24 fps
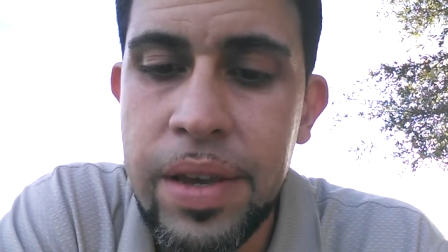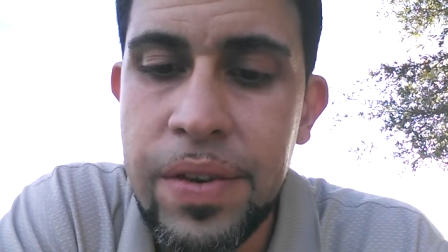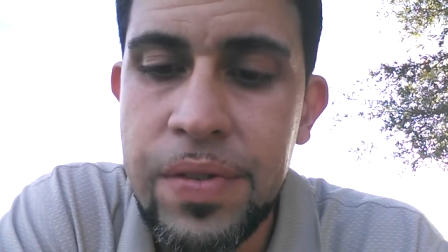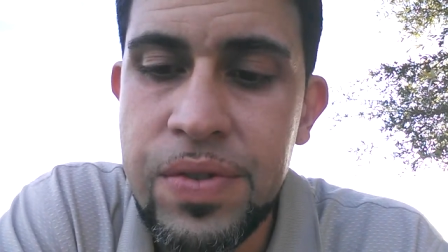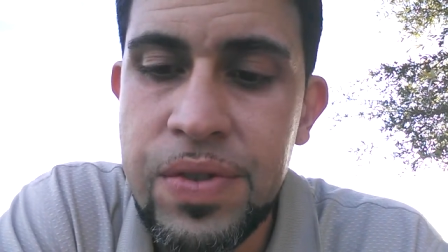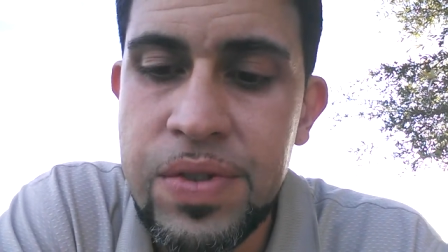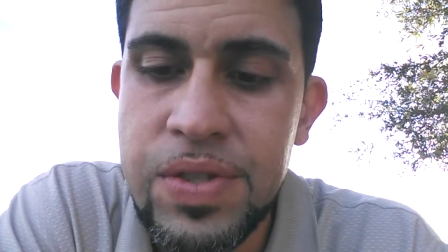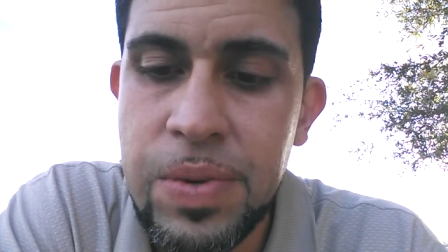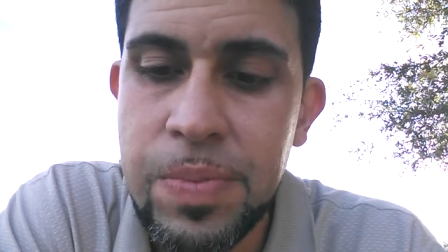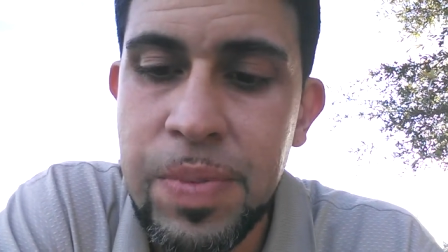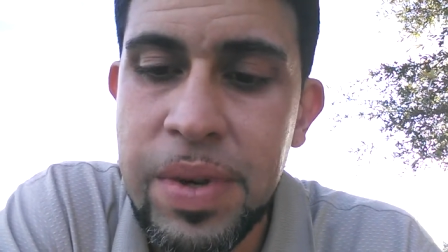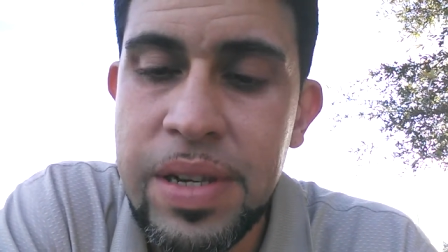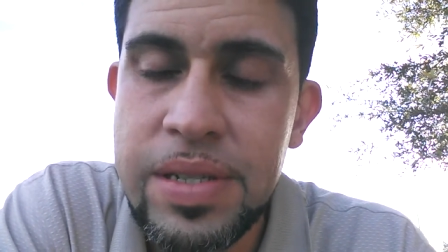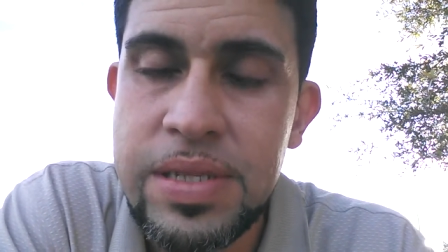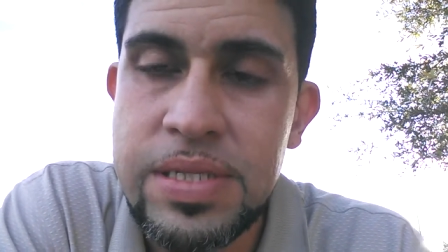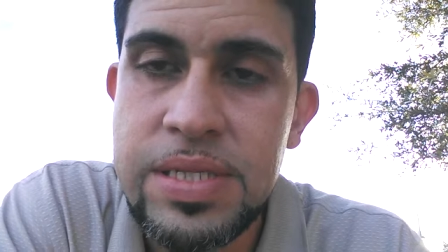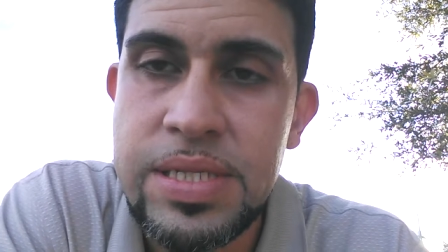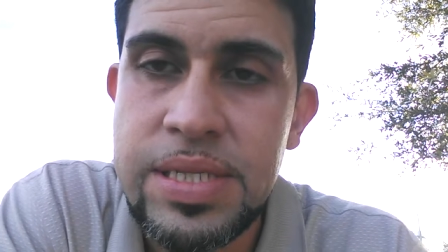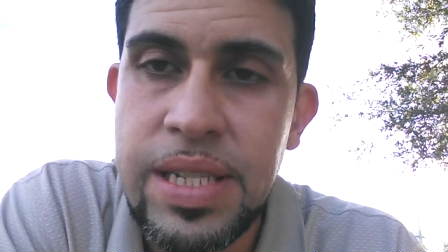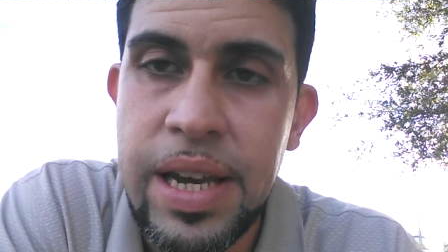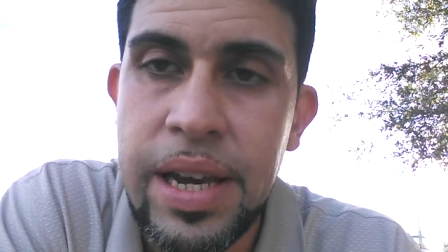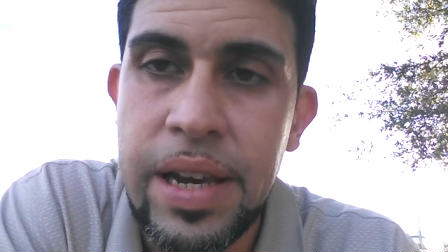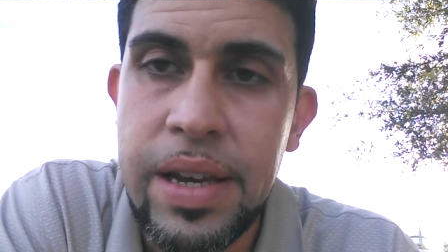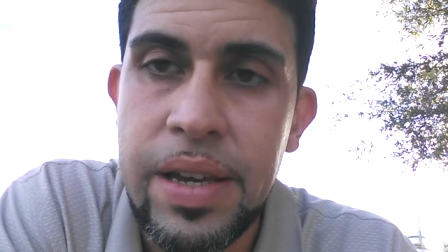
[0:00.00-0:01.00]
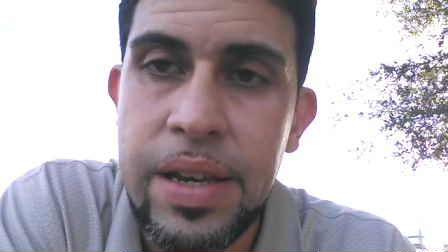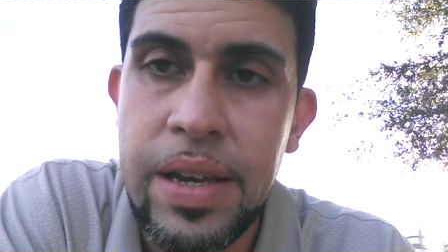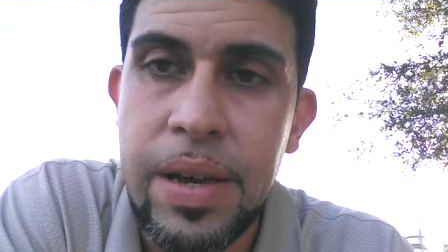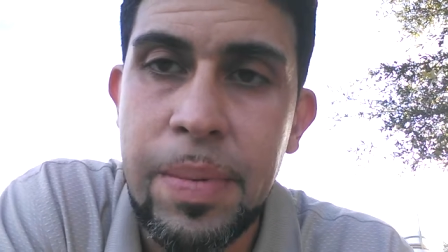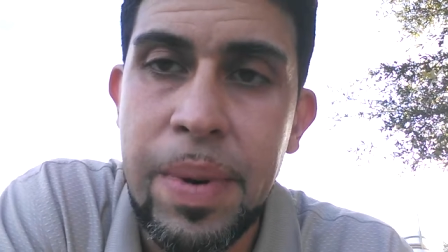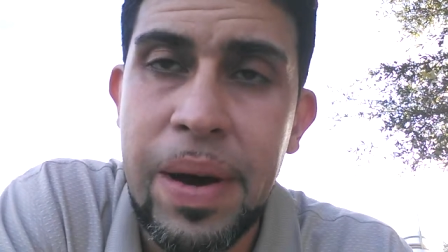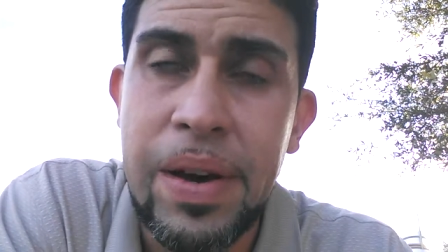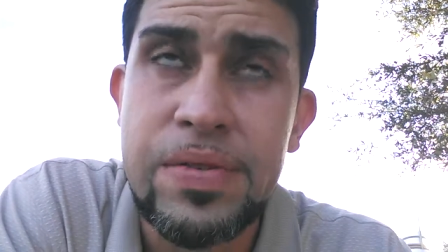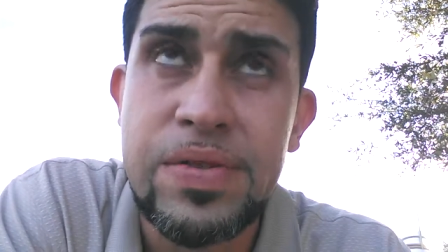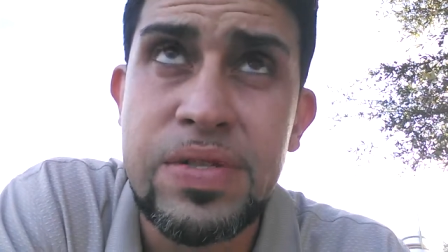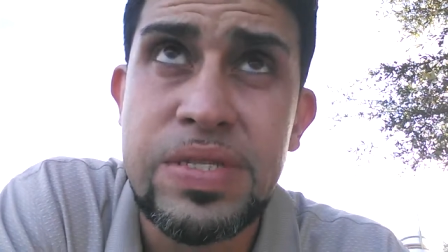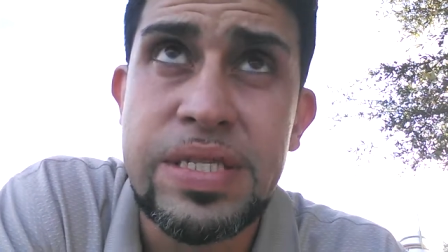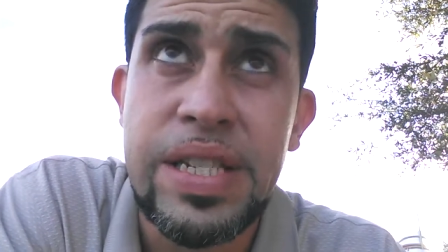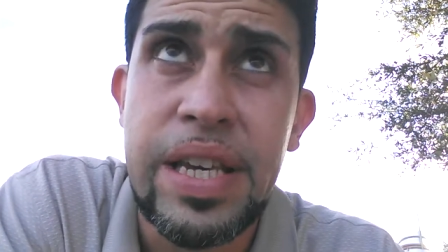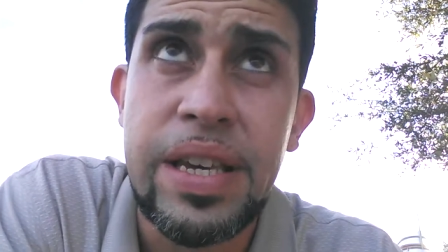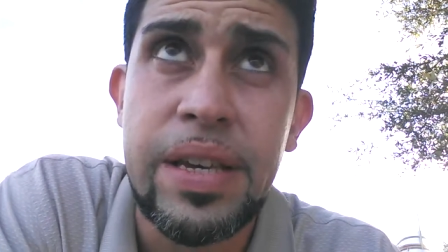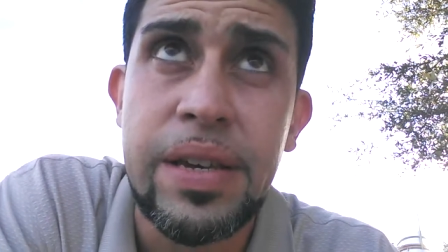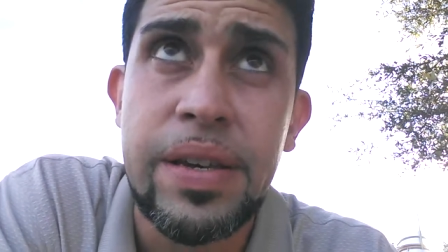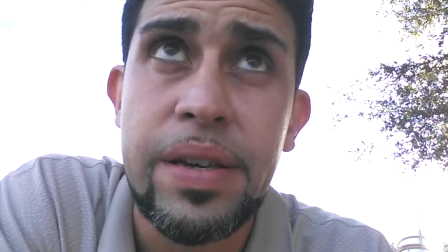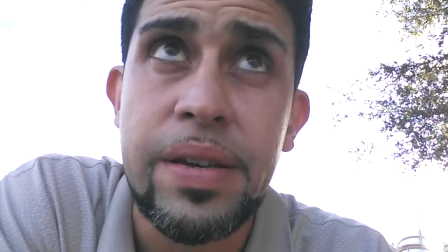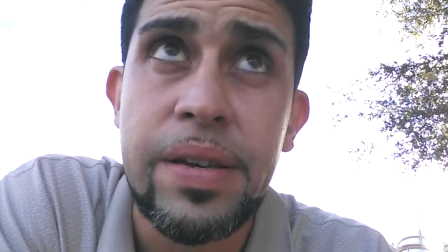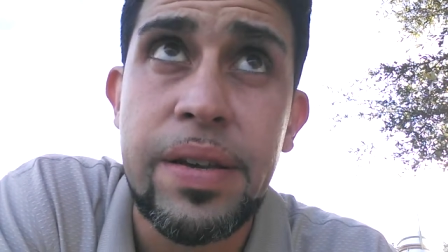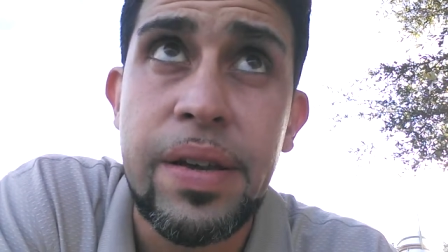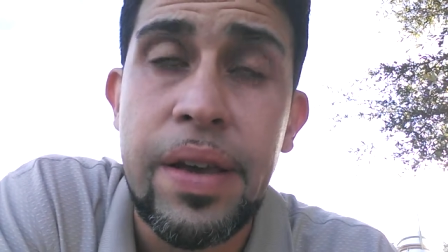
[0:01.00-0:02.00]
gives us some insight about
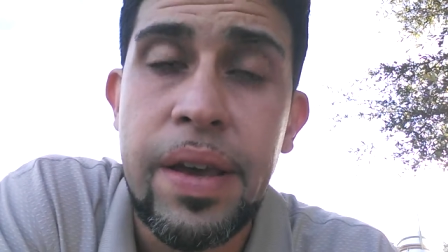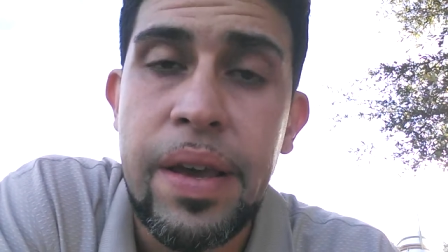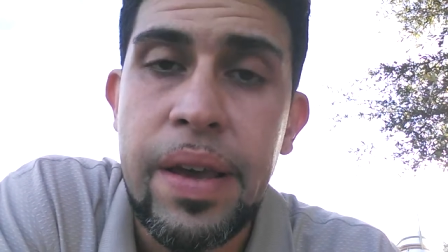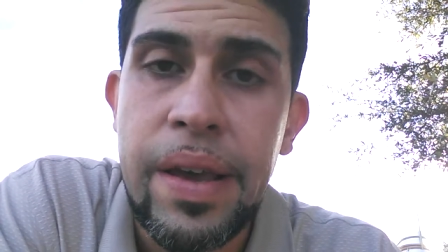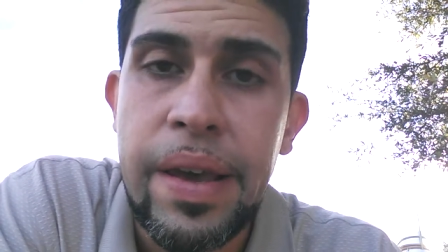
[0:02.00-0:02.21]
Satan